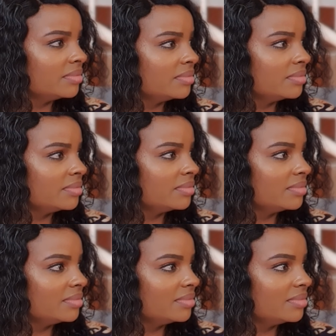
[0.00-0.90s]

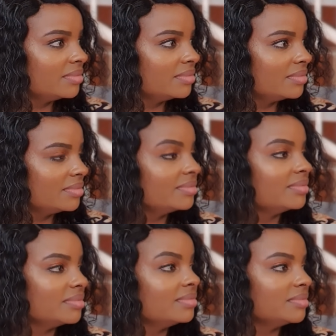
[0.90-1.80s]

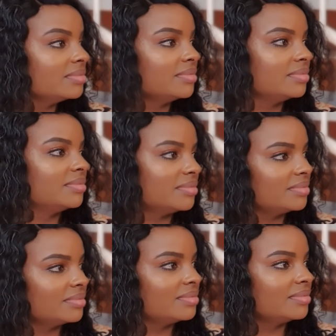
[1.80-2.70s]

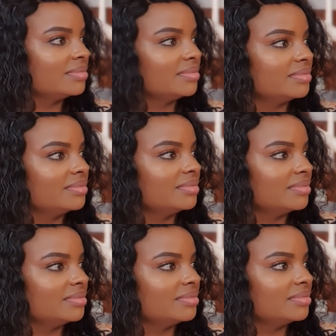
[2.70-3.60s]

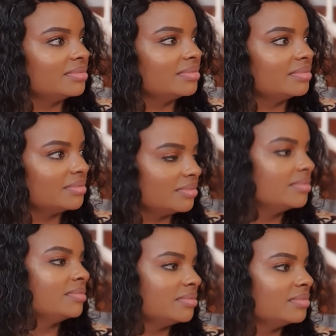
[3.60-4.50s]

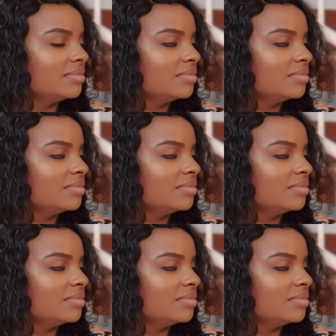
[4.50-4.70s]
The person shown says nothing.